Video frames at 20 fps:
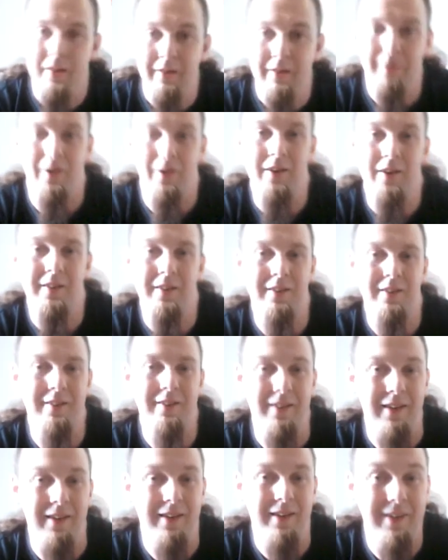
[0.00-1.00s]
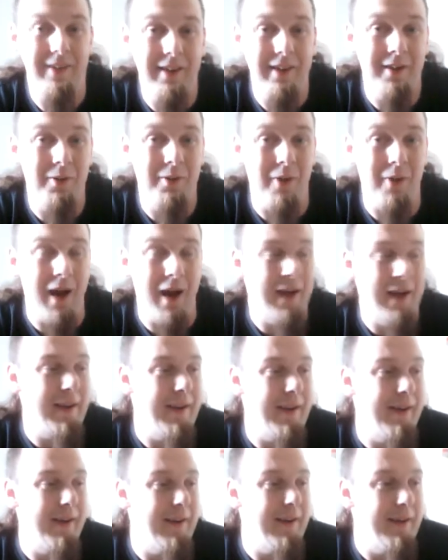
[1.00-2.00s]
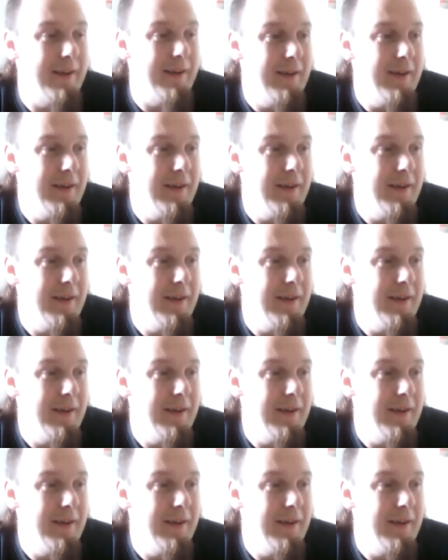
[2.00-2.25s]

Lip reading: devices, you know, and